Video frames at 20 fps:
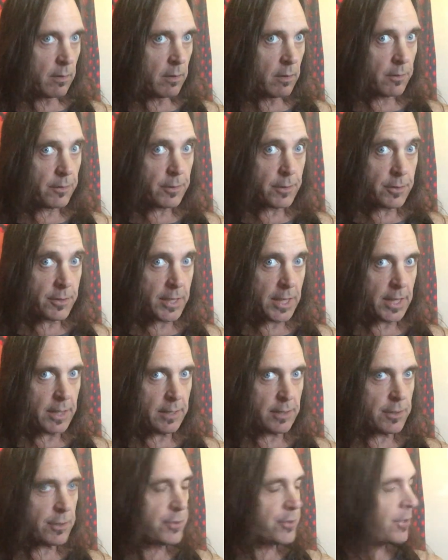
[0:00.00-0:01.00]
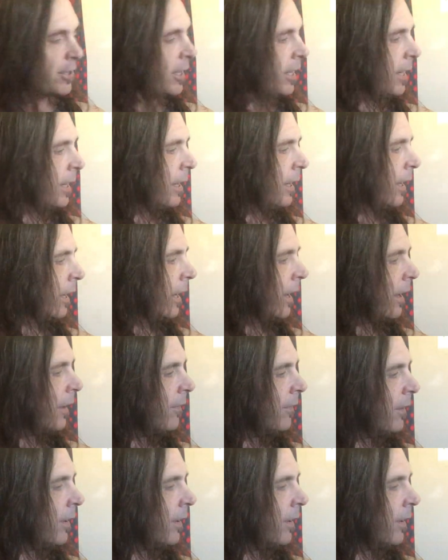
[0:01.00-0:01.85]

on the D and the G, and